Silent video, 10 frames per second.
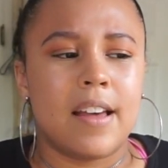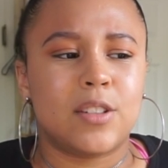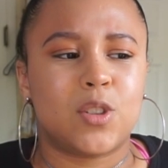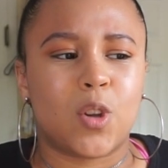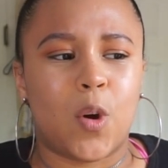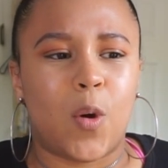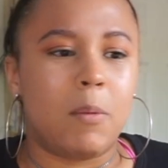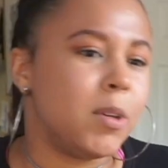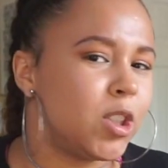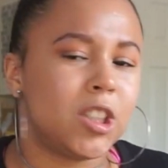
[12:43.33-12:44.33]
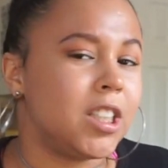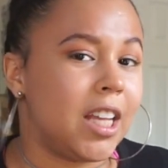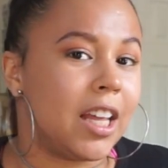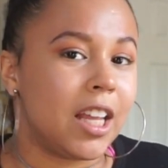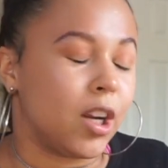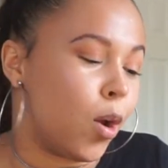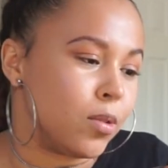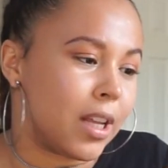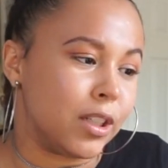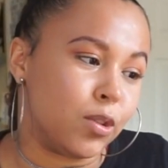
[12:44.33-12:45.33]
So I'm interested to see how that
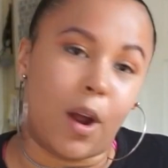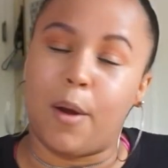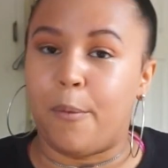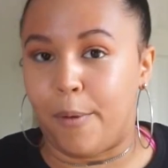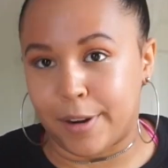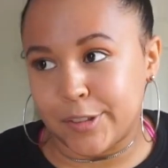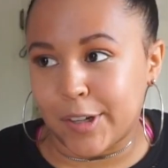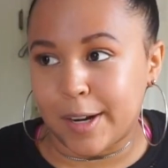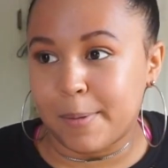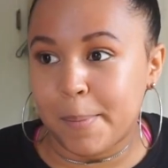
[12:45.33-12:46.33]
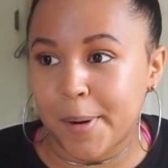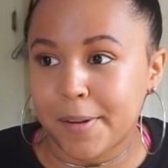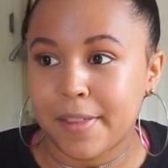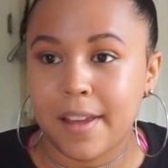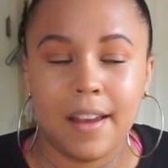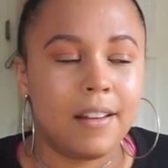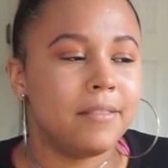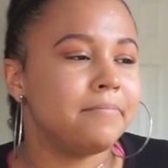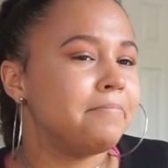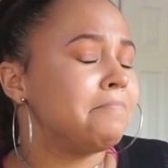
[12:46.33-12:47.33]
goes. Like, do I want to drink on my birthday?
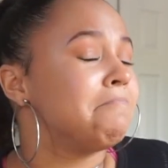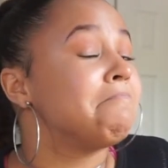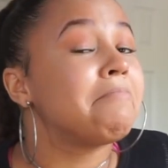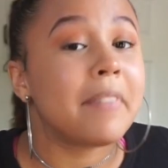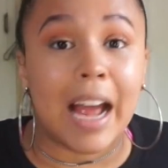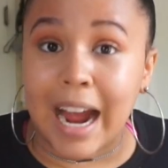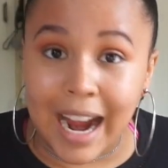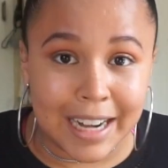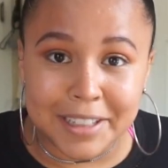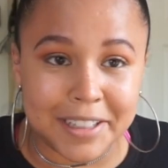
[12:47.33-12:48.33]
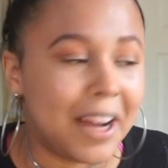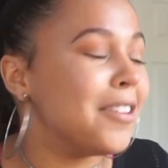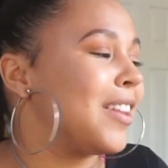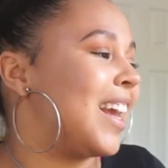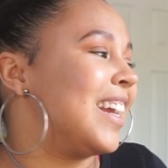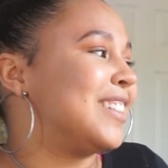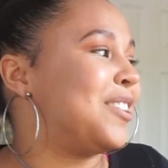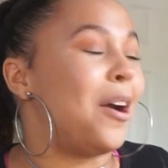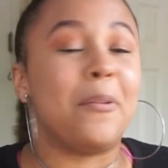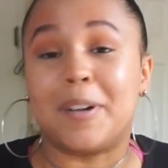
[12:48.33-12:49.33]
I don't know. Like, do
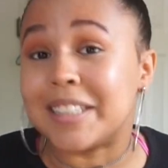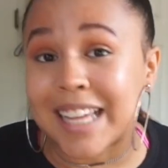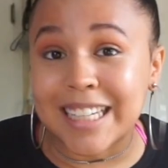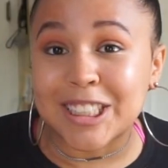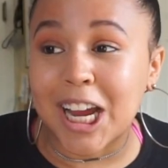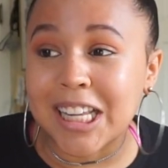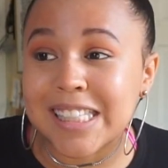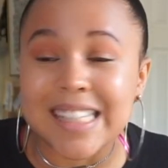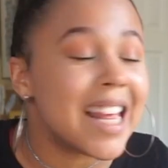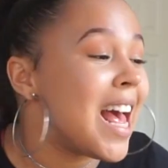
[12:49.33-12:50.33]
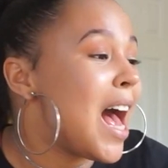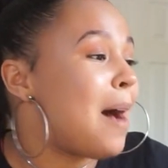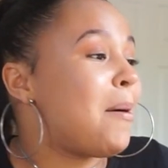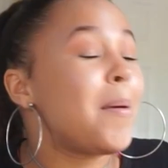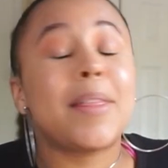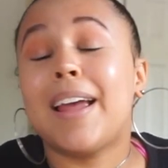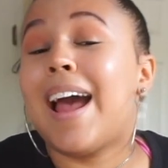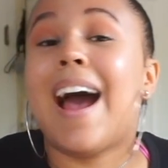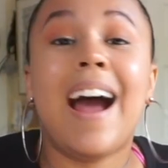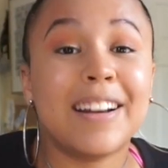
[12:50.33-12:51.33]
I want to take shots on my birthday?
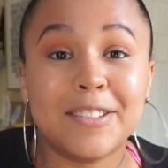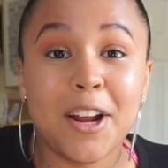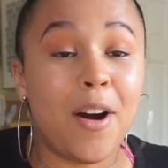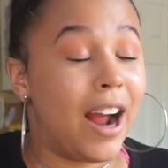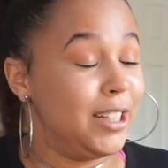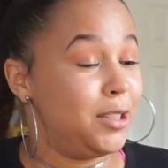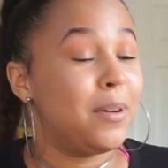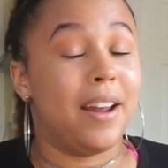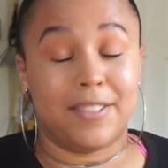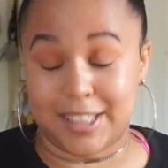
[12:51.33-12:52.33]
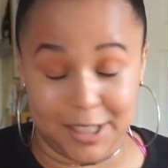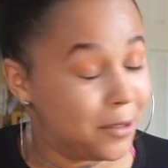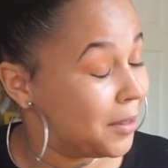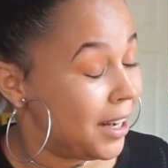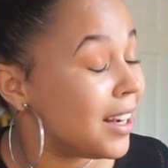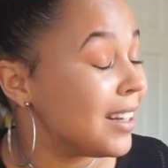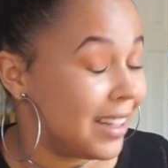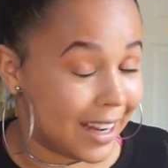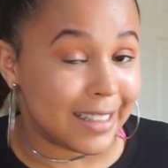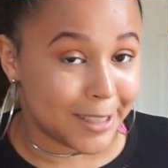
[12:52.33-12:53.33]
I don't know. I do every single year.
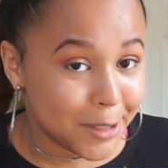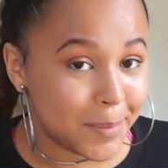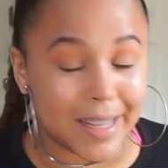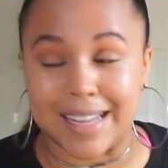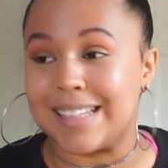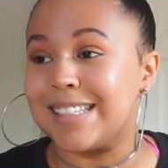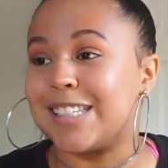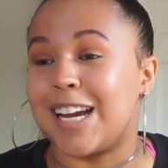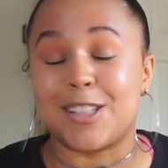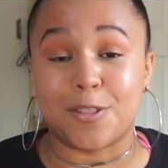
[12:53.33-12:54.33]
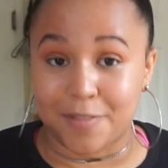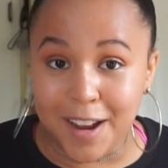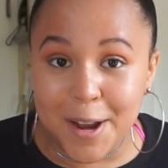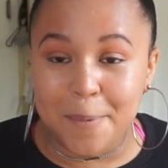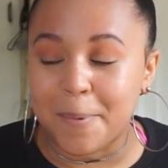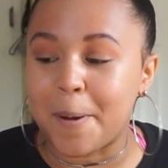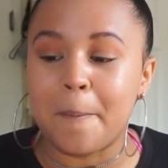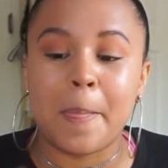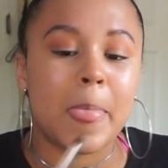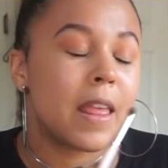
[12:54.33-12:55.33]
Yeah, I do, because shots are fun,
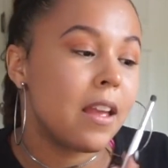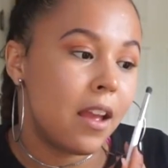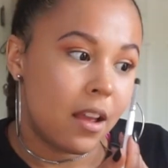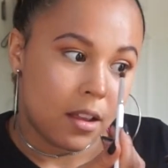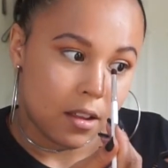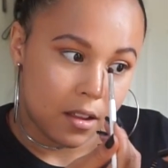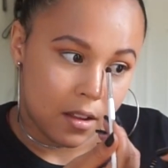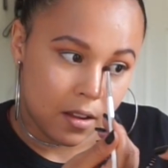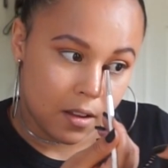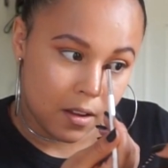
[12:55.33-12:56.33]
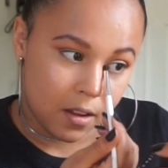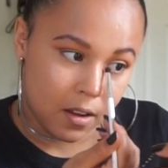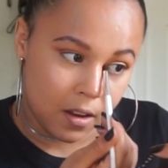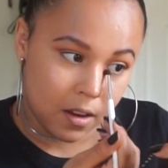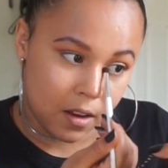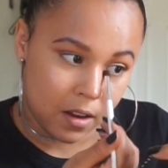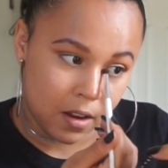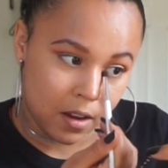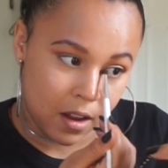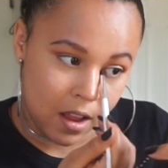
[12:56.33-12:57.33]
but I don't know. I
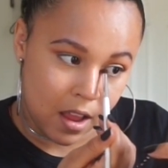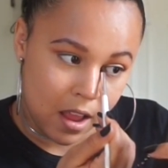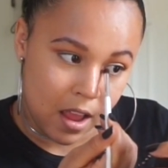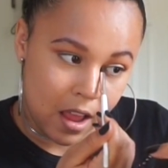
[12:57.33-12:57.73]
just don't know.